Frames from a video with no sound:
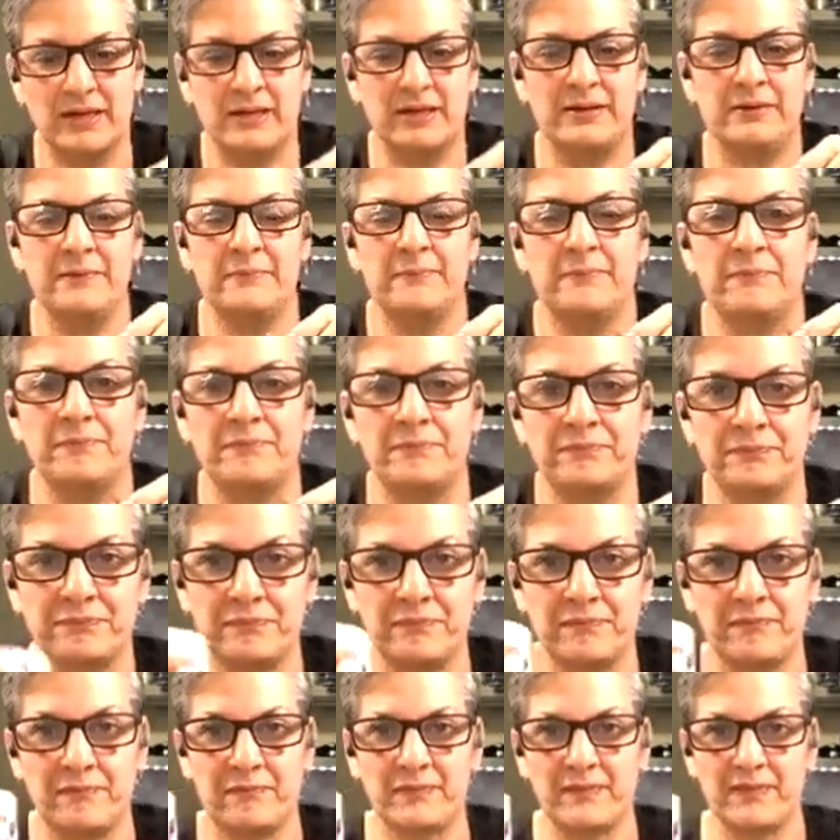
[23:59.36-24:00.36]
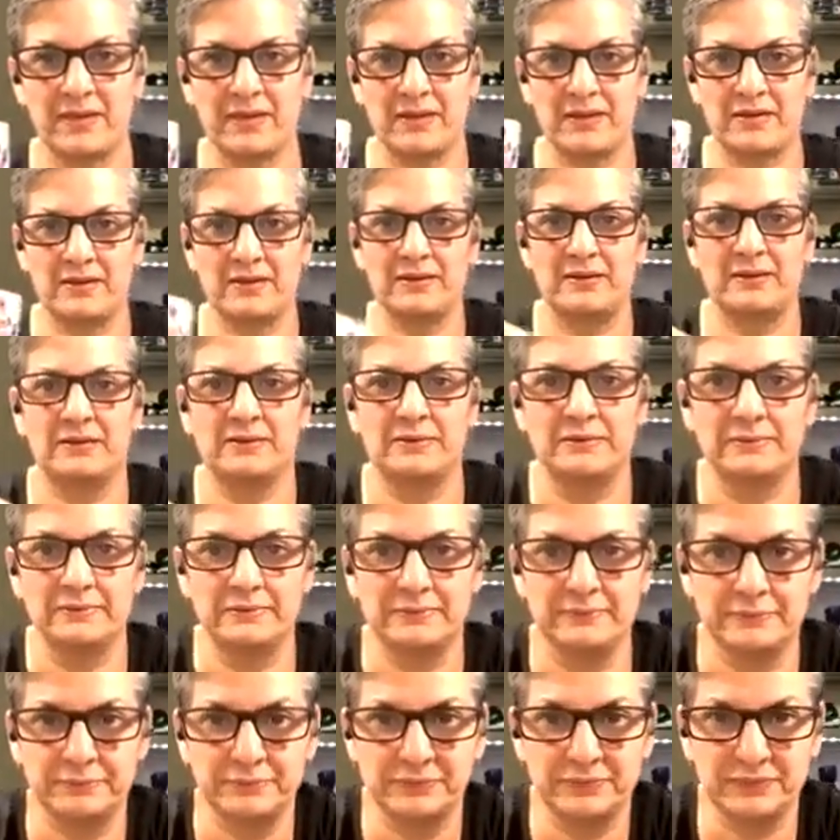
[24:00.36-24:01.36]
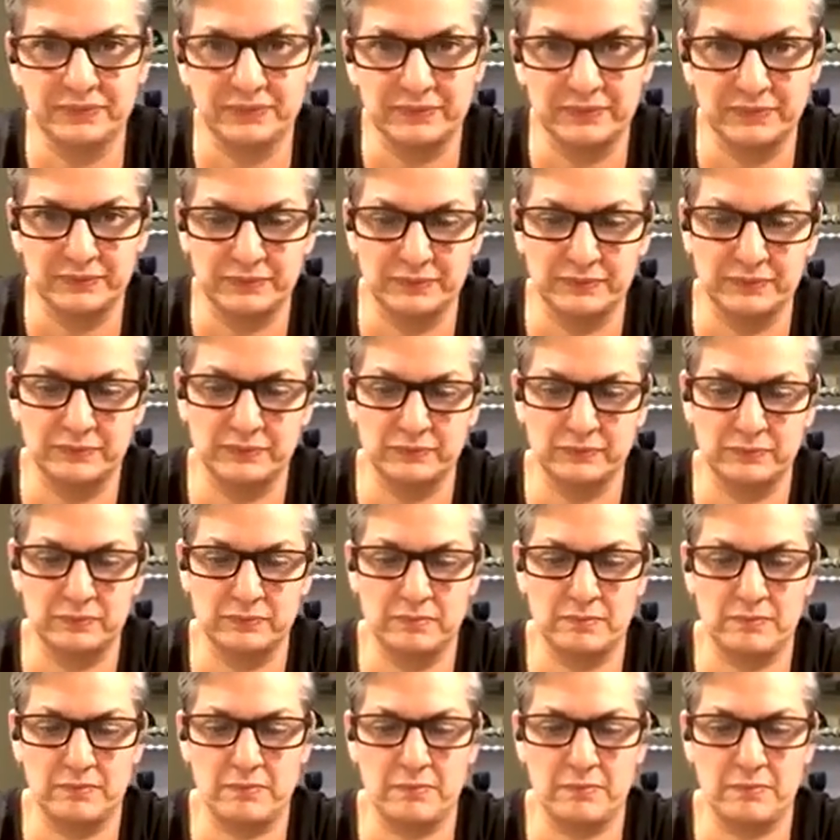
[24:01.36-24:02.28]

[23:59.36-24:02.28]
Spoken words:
I'm just going to trim. Okay,